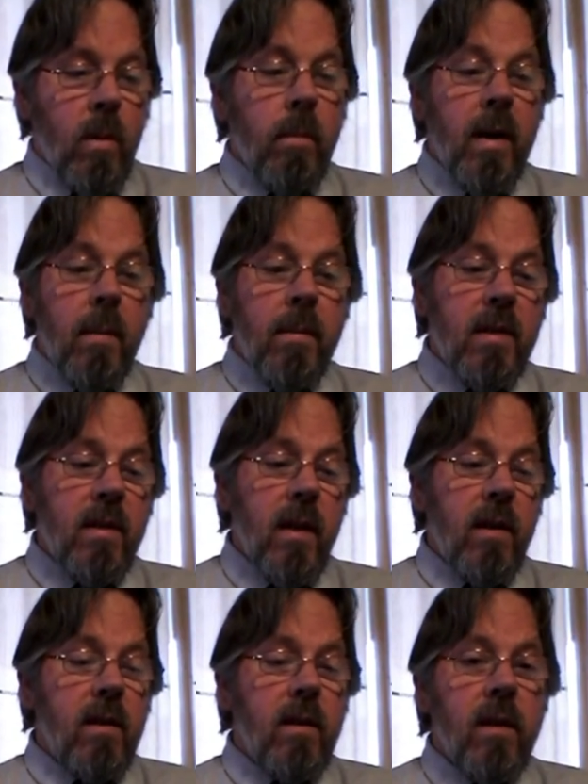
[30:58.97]
But Abba
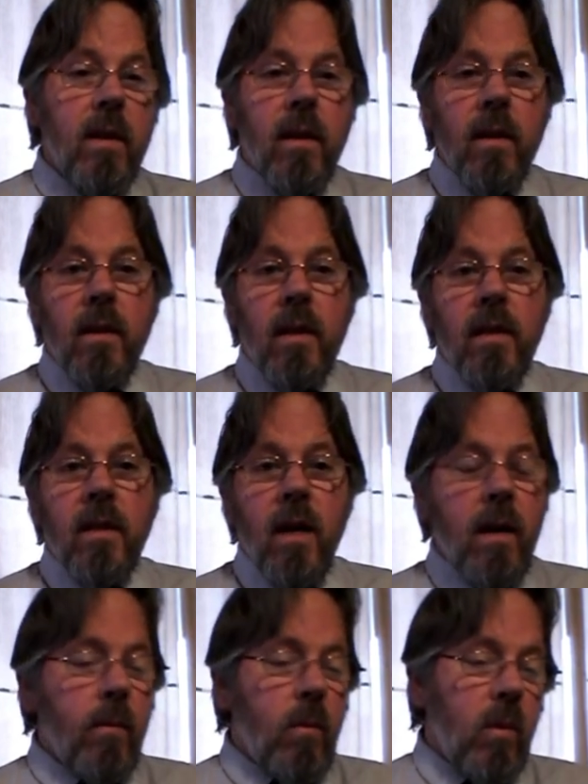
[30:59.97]
says, the
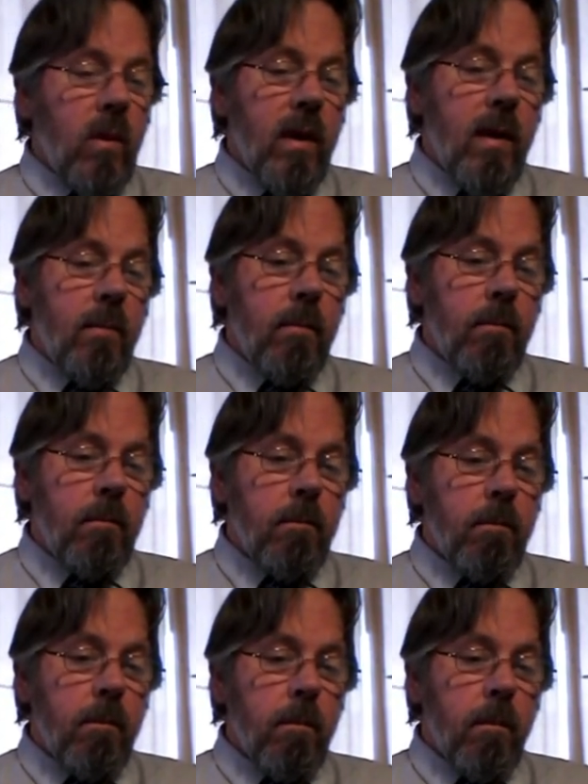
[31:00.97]
time will come
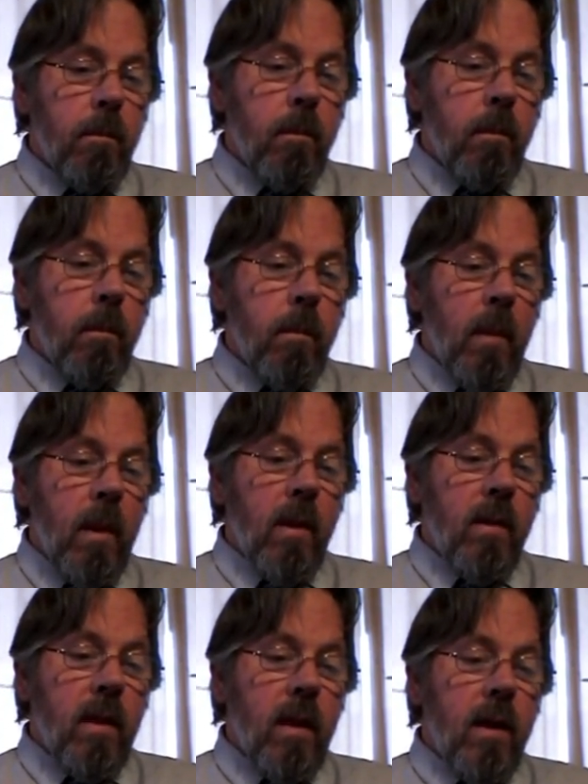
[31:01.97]

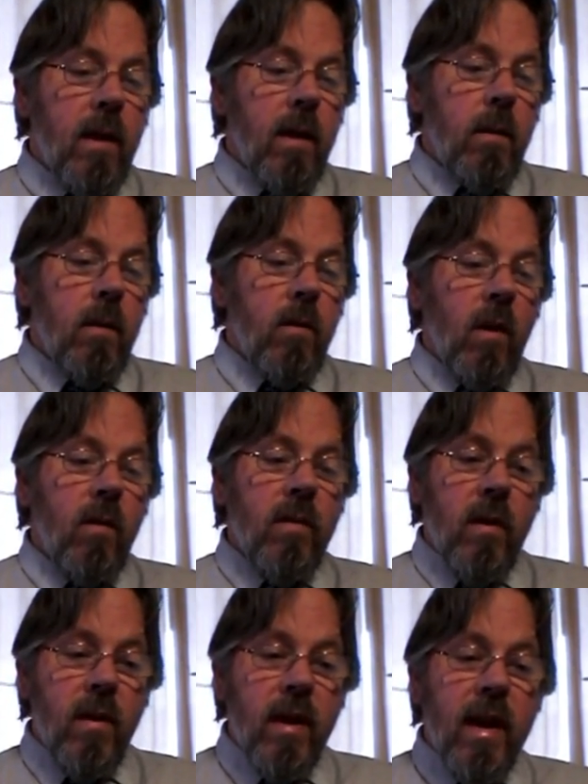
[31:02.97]
of
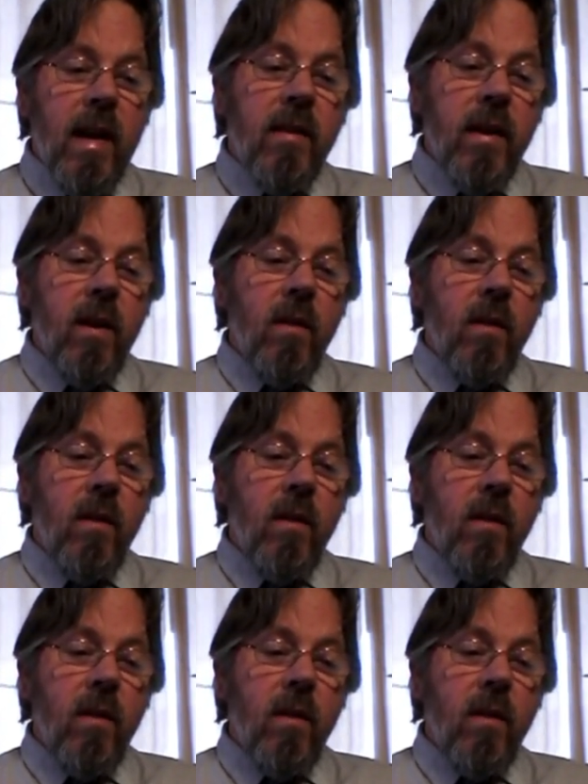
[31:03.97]
the regathering